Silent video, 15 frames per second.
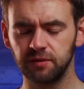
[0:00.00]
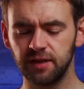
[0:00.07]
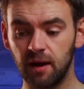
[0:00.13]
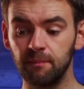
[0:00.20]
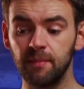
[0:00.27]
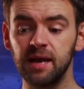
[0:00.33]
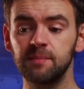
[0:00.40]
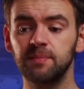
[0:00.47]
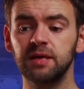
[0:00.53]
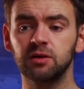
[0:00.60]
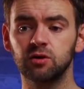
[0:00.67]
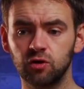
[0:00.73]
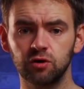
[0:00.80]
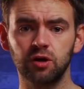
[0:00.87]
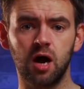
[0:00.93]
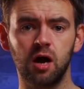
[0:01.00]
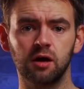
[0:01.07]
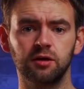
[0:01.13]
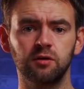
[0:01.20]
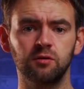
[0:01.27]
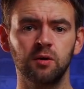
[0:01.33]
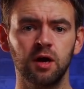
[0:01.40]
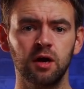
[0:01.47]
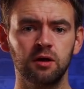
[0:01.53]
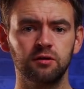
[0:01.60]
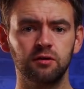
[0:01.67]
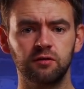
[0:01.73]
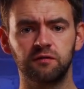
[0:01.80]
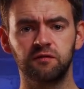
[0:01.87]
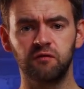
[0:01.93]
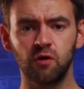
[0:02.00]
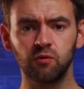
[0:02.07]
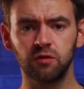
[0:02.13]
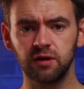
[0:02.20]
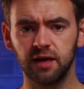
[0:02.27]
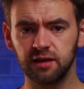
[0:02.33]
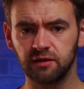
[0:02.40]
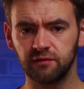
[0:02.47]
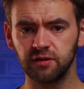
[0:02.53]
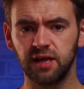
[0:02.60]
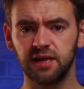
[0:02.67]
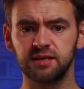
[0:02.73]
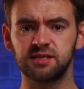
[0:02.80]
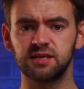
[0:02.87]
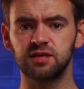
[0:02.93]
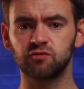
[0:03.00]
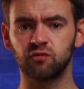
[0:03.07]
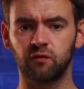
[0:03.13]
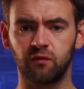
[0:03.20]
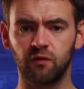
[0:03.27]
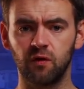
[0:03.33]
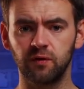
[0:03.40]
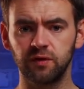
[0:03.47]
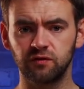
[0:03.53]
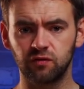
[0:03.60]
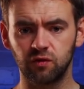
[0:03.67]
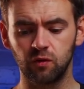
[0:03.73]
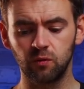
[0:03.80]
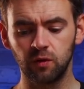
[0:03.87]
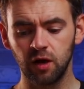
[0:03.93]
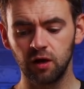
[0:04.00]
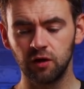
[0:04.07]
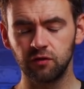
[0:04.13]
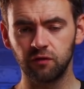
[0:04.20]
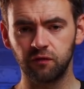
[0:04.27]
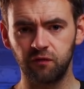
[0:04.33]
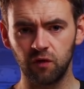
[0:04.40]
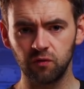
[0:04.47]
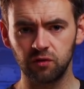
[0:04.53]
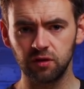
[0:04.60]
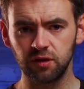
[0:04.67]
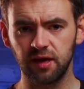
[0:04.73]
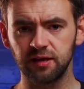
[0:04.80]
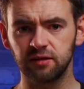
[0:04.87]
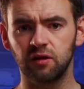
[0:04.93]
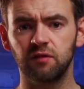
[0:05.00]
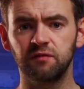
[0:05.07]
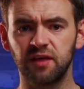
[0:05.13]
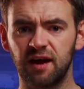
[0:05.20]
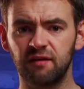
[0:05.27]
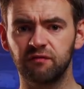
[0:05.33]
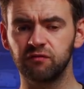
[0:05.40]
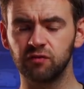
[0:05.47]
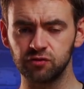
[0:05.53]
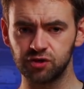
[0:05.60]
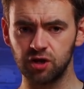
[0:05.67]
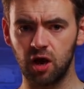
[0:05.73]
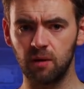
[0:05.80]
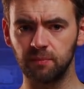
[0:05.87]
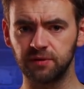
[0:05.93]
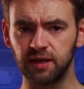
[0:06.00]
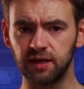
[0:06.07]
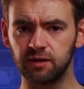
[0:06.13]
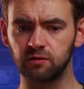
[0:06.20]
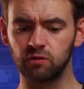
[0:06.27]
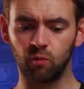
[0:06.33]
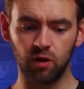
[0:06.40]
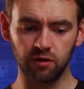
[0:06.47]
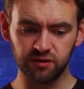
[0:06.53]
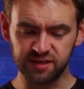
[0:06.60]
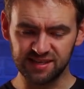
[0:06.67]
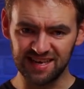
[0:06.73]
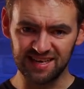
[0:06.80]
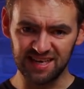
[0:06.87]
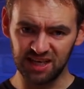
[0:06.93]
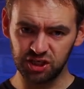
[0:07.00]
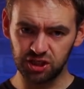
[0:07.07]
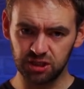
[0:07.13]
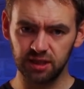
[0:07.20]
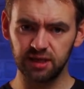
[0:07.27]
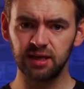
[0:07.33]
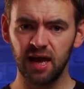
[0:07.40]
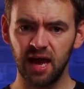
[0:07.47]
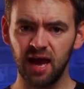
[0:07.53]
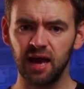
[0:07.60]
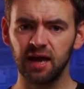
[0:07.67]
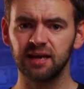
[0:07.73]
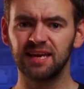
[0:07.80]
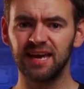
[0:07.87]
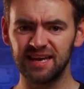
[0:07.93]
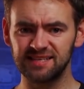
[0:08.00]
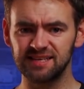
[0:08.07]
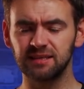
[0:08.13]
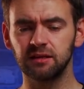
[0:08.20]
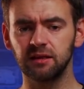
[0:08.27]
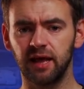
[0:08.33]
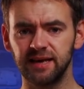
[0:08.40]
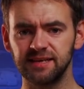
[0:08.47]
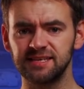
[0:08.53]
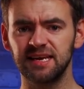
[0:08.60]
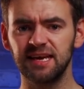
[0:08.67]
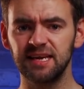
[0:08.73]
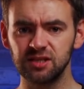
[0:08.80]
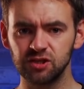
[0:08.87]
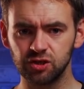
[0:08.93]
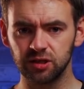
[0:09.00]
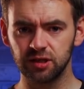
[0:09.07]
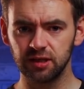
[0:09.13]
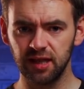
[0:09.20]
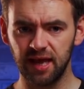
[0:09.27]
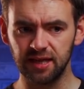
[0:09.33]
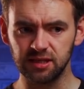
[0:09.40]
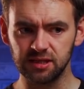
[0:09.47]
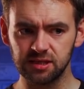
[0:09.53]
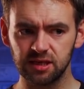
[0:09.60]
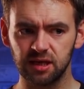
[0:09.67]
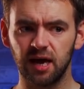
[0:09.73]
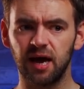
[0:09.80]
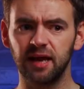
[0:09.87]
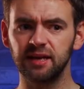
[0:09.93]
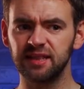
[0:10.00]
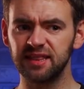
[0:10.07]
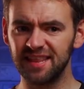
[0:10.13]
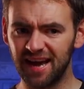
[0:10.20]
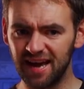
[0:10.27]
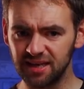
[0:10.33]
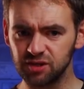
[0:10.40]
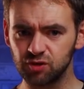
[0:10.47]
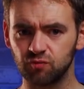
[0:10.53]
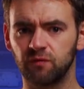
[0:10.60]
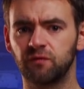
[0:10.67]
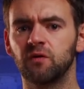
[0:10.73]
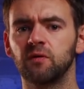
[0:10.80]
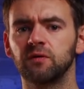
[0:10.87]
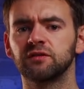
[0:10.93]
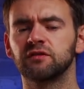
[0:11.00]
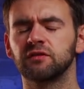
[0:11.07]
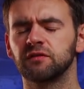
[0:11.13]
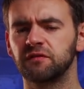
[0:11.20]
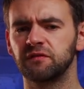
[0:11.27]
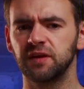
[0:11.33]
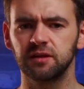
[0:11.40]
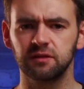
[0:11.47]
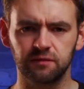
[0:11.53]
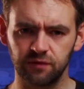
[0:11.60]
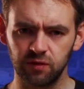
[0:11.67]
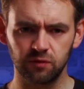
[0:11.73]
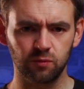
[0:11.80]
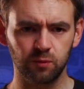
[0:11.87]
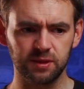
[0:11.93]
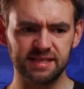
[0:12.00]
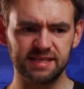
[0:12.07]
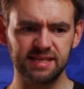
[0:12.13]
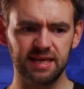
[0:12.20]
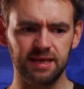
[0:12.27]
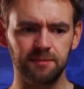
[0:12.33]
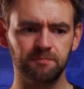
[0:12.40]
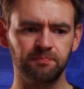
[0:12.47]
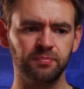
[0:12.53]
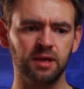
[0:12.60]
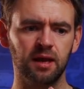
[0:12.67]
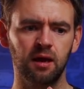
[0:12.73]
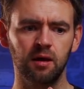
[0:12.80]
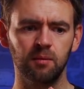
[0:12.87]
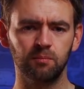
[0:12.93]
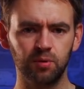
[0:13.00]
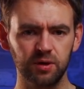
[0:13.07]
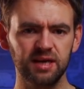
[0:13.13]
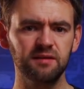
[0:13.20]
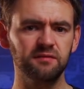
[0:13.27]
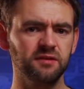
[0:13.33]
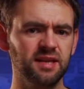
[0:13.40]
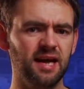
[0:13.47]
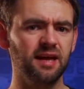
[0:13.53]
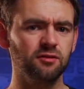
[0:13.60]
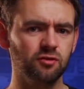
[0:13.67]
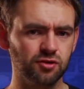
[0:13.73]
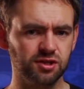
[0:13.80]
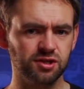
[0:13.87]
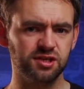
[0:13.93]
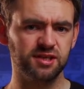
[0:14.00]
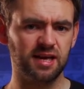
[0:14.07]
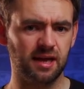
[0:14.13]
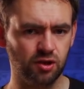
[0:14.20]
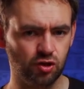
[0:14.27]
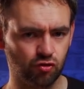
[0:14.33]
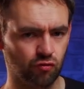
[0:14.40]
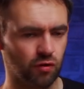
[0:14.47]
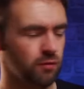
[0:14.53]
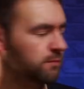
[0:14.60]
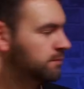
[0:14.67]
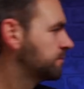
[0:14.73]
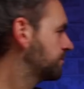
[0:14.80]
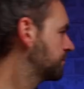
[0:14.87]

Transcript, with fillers: Now, maybe you could argue that the focal length of a lens is referring to the focal length of that front optic, the one that's initially getting the light into the lens, and that is referring to the field of view that we see. But even that doesn't stand true.